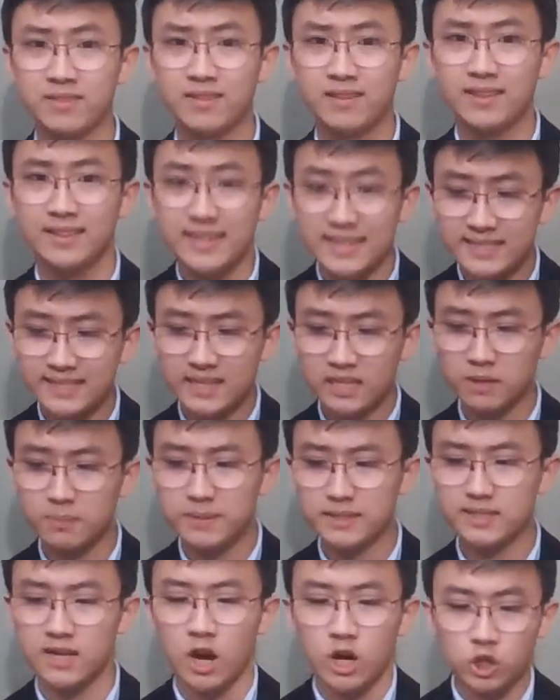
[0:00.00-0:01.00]
These
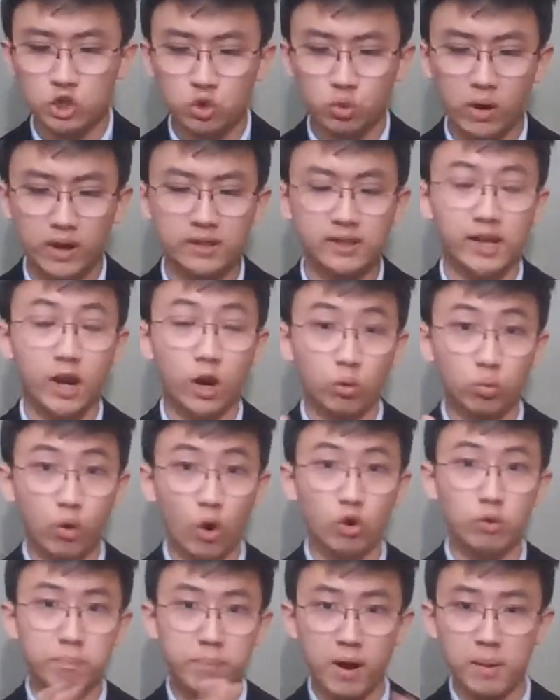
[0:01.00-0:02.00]
sentiments directly
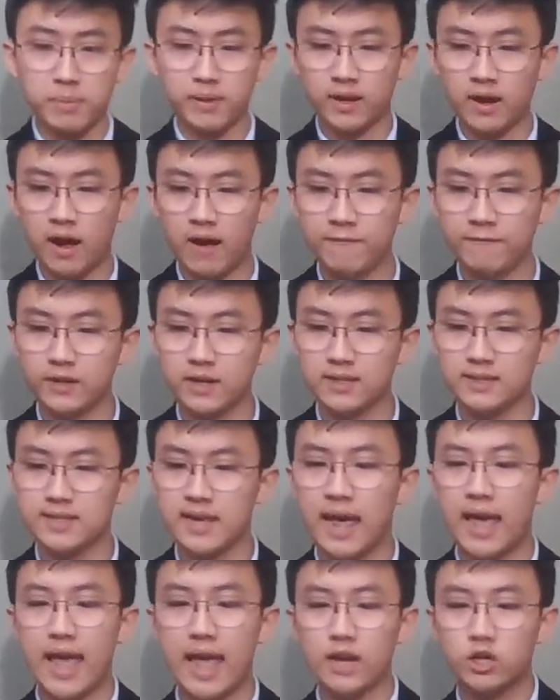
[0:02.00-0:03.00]
erode public confidence
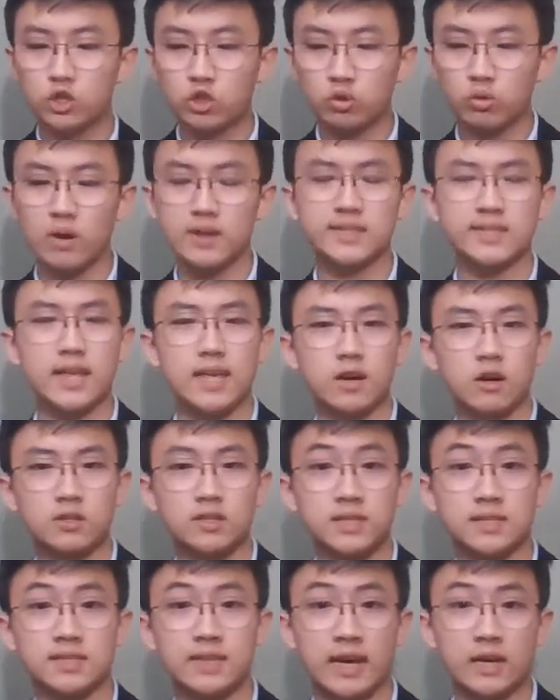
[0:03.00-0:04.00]
and trust in our
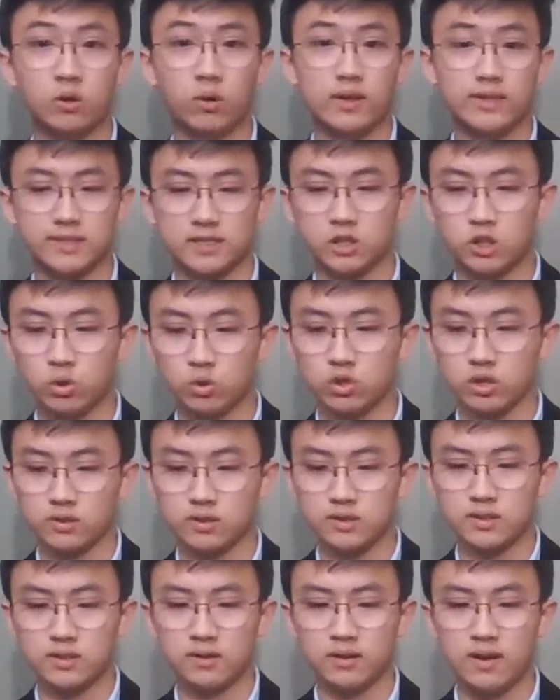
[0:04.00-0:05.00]
societal
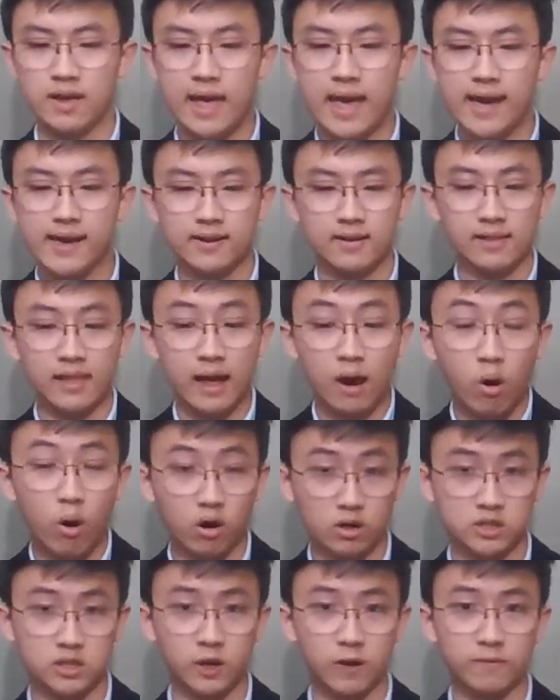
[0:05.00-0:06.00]
institutions, and allow
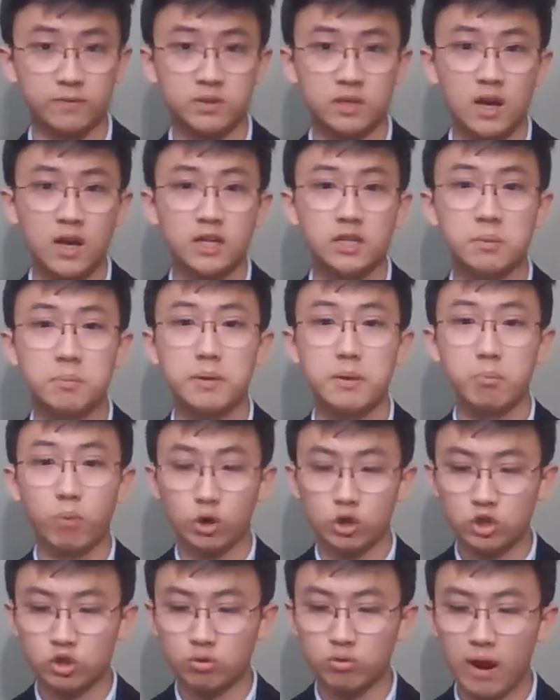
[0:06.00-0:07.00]
ourselves to be more
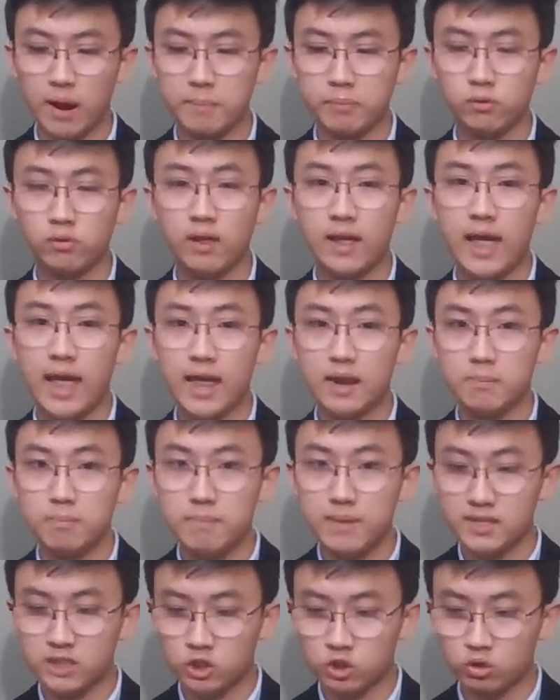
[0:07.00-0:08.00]
tribal and
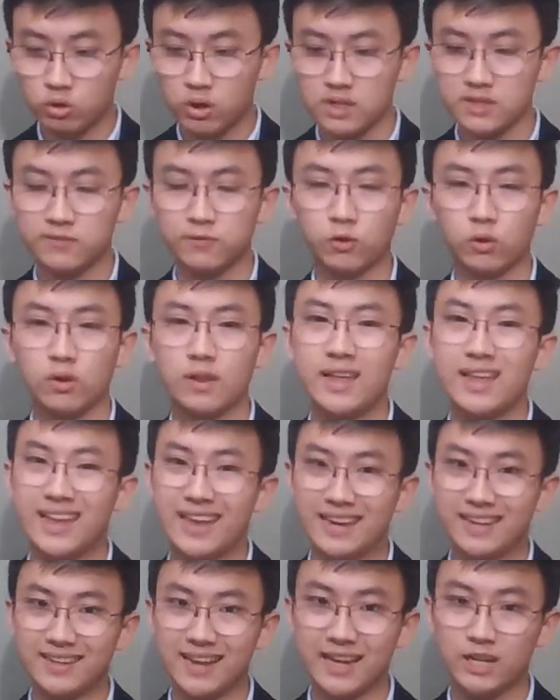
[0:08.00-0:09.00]
mistrustful
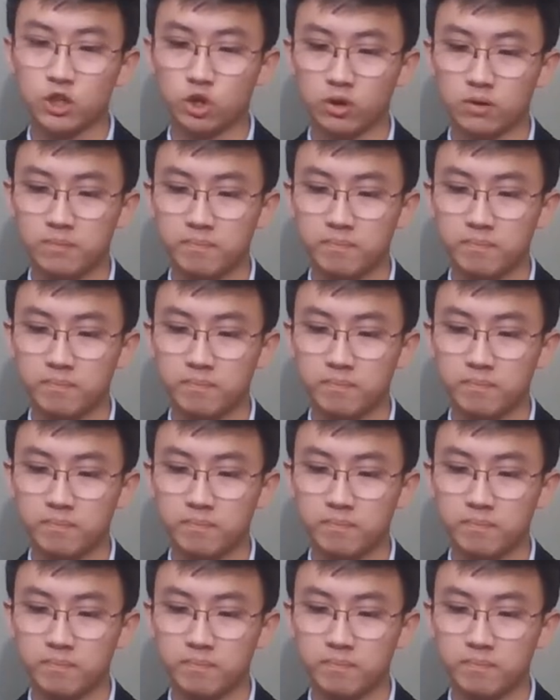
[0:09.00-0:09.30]
in nature.